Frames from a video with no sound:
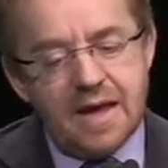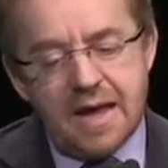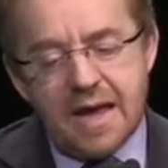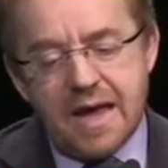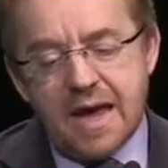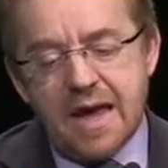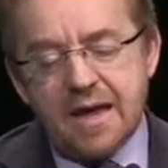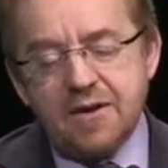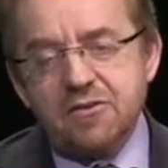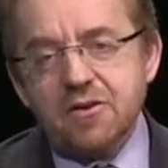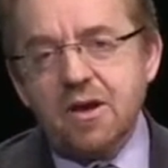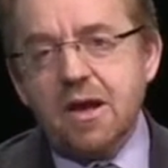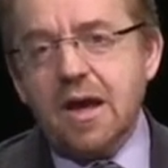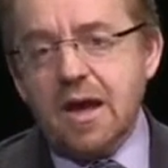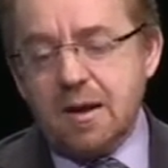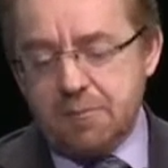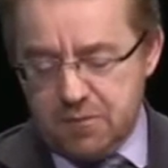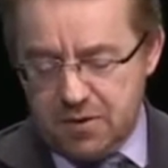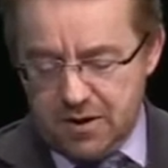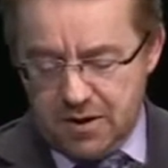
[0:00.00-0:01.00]
And
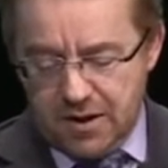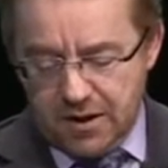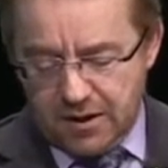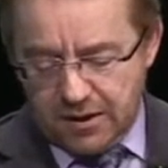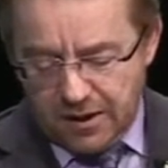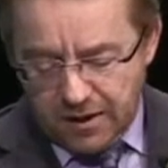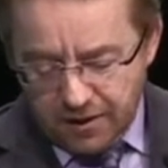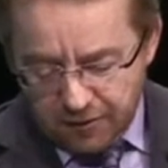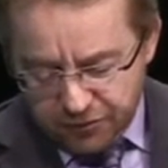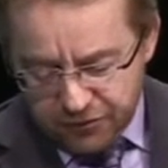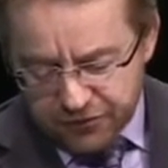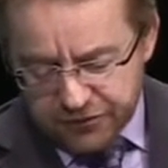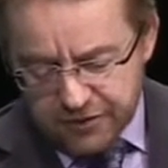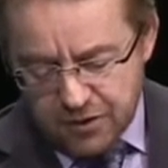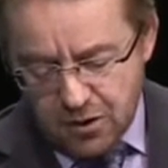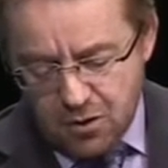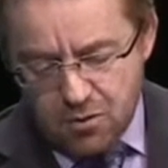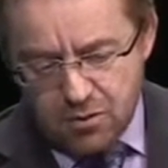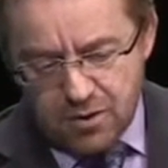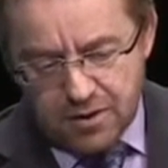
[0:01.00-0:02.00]
um, I've
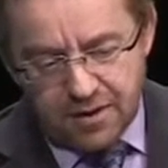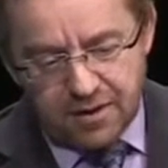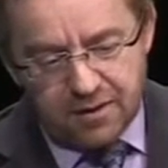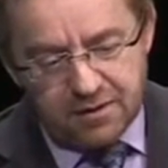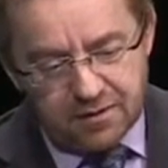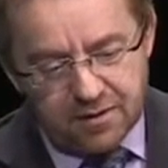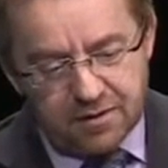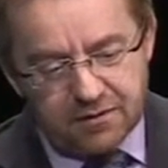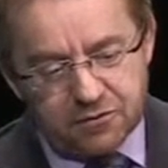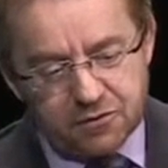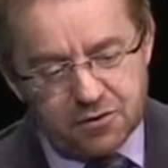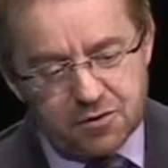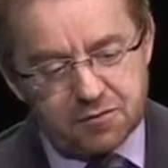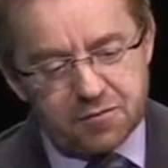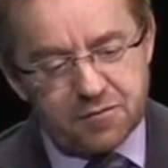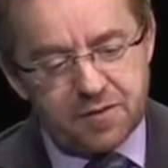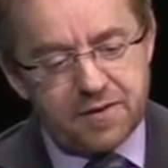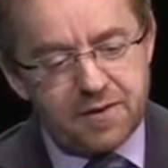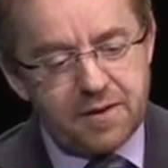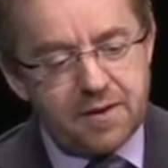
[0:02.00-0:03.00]
slowly, uh, sort
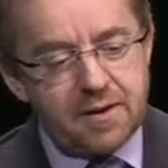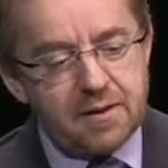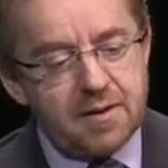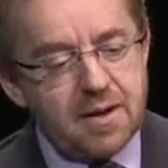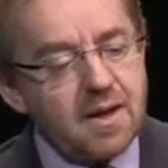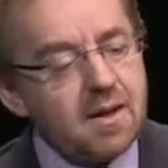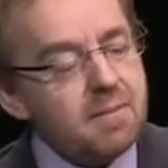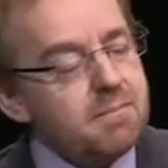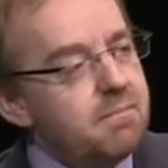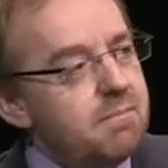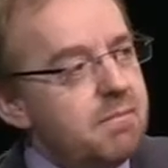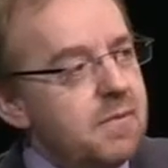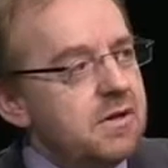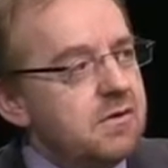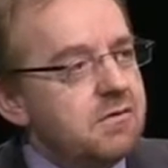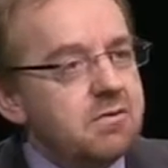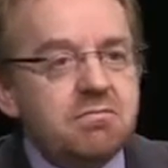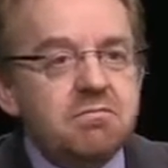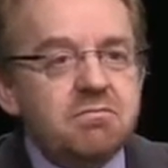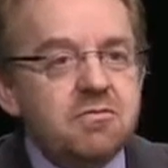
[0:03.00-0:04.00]
of in the uh,
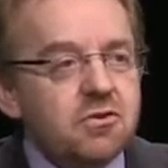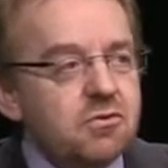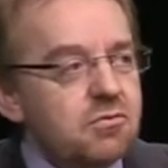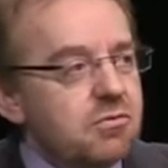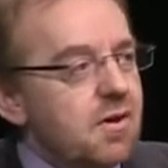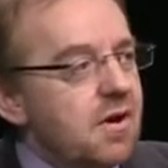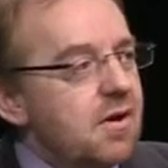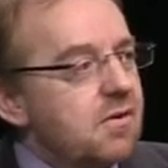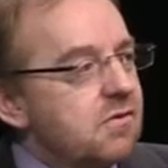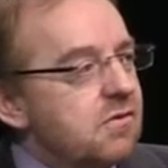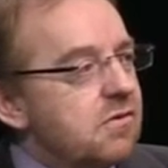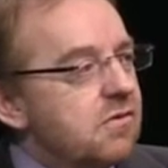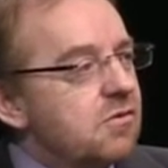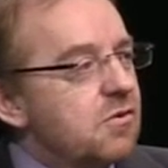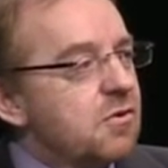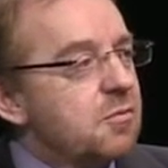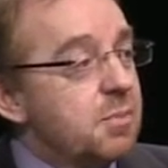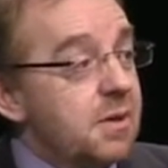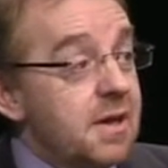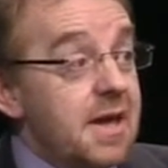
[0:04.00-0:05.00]
mid 2000s,
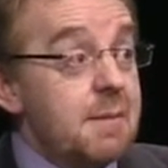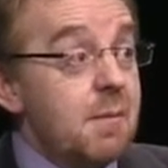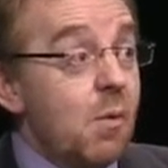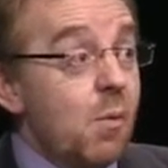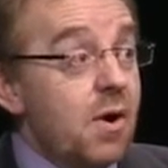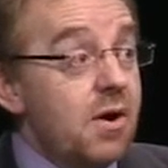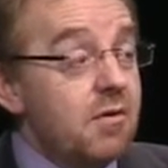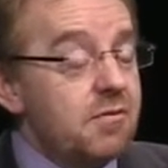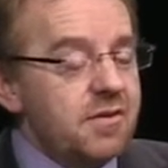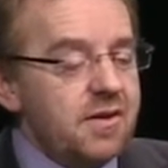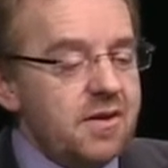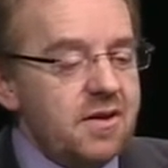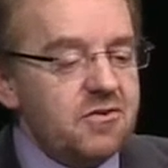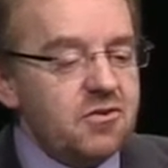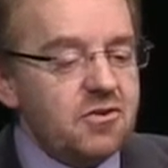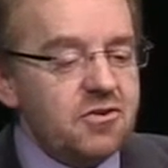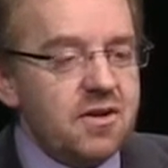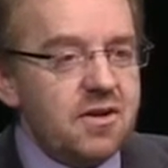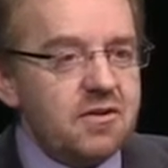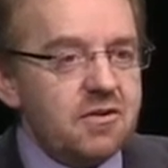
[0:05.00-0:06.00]
sort of became aware of the
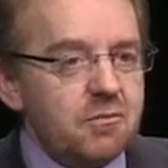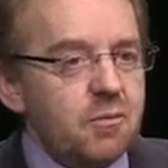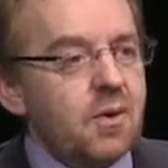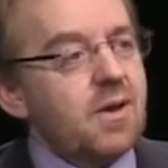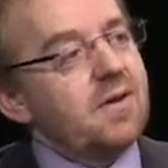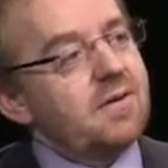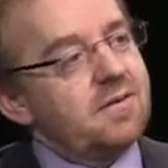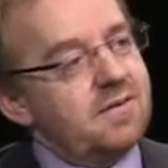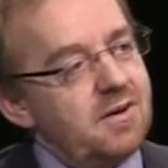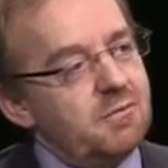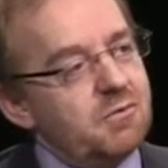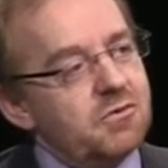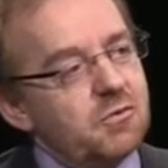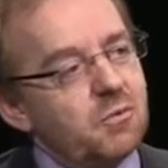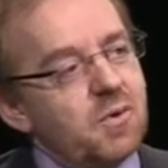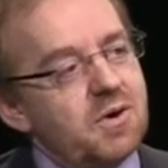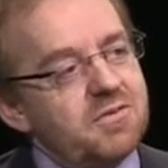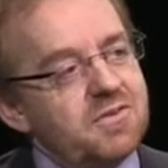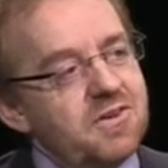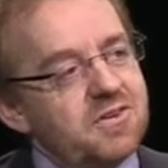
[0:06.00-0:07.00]
internet. Well, I was
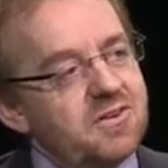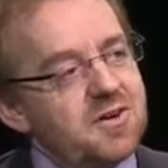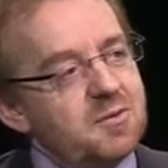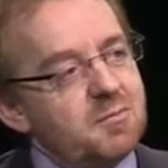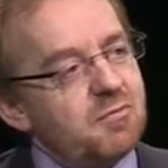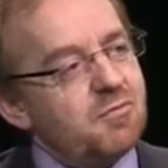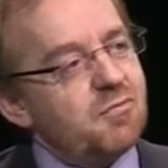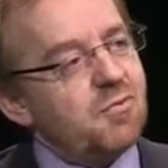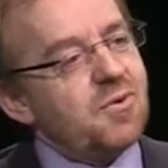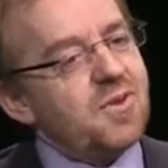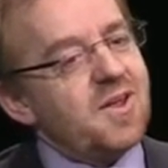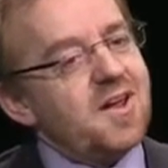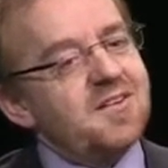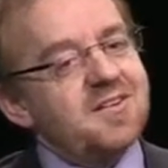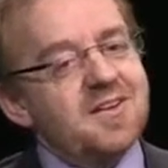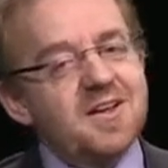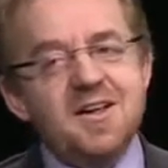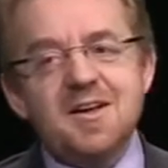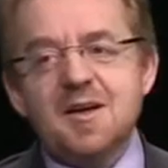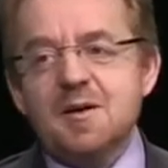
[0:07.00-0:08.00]
aware of the internet before
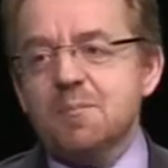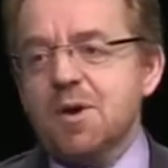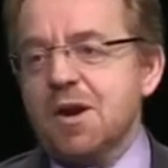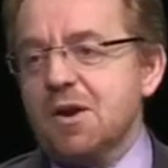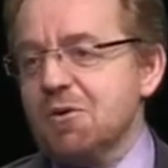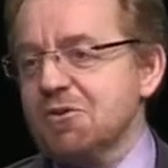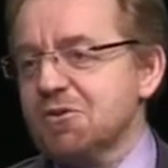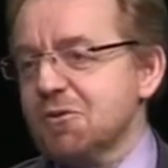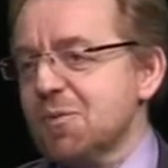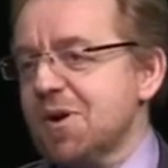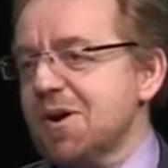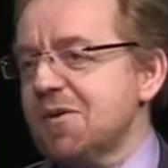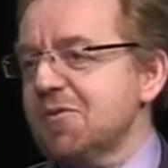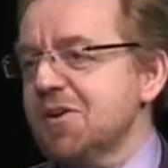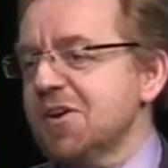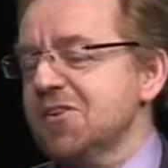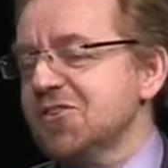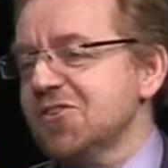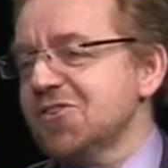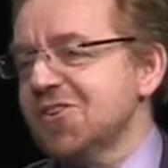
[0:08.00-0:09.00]
that, but I was aware of
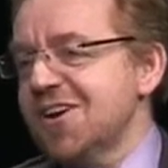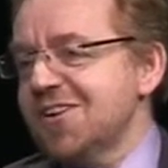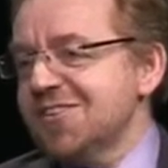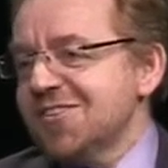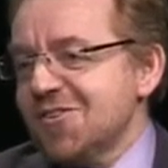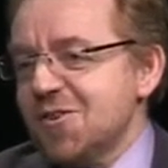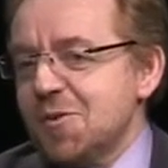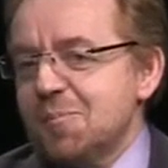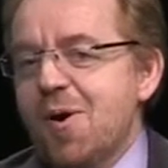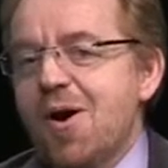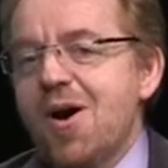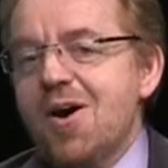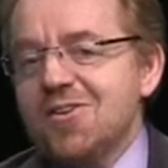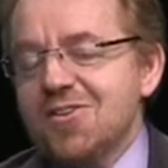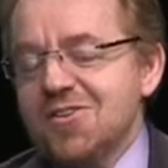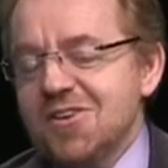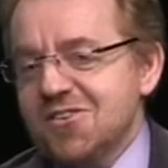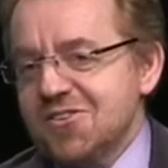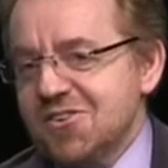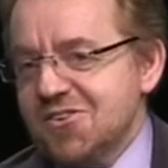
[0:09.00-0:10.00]
the internet, or the part
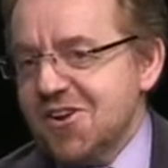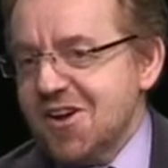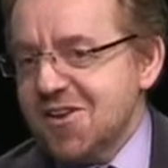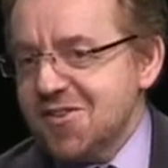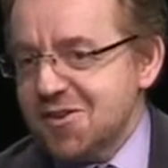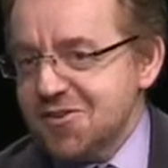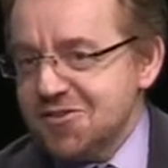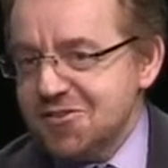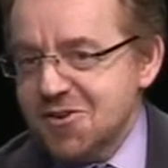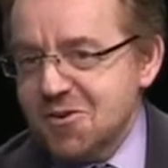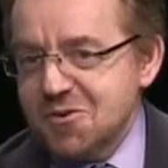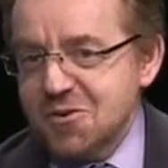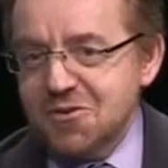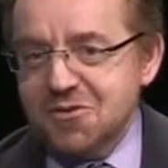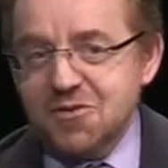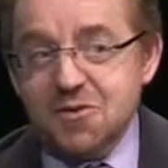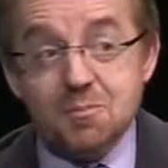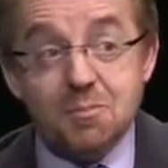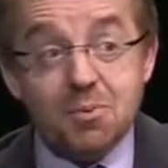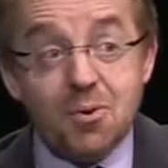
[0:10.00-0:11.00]
of the internet that's known
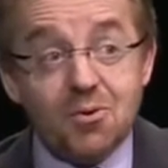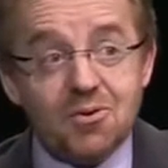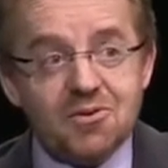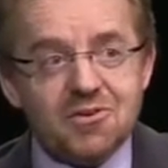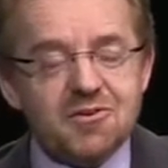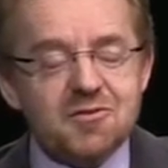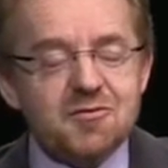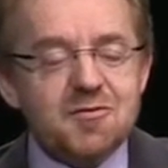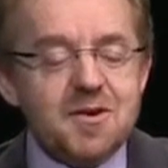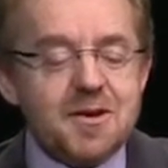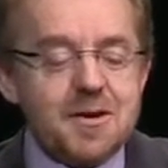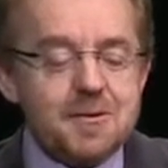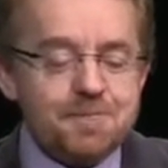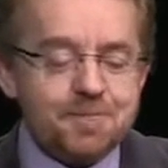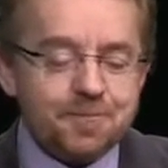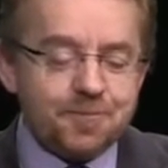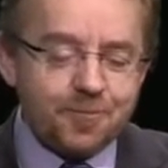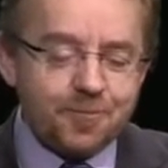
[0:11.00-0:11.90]
as the blogosphere.